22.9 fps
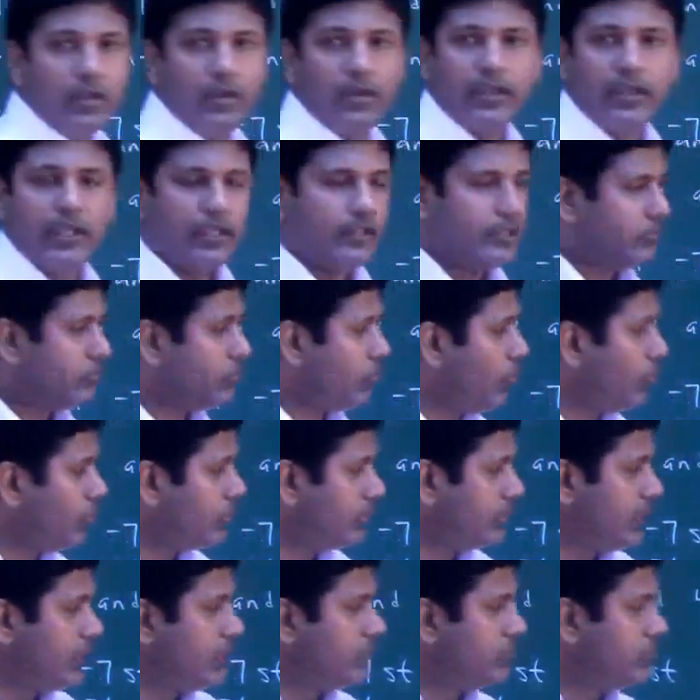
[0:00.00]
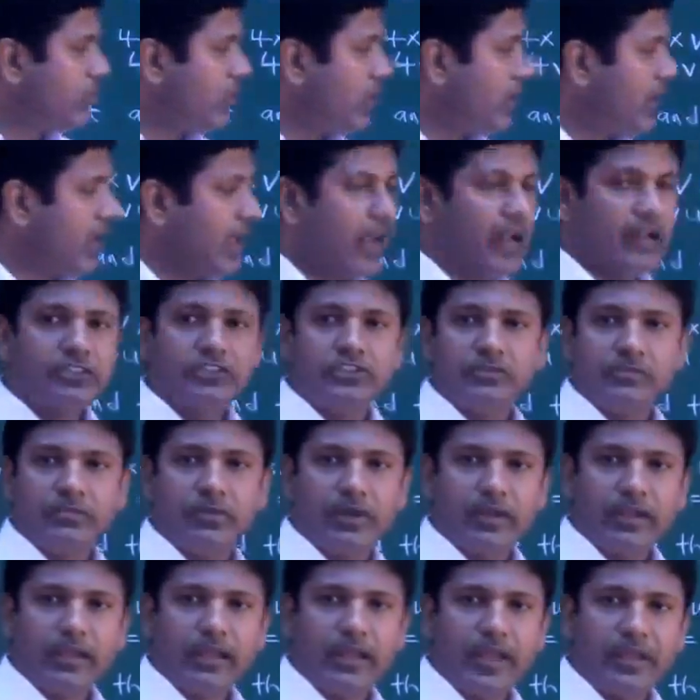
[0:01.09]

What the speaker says: Okay, this whole thing is called algebraic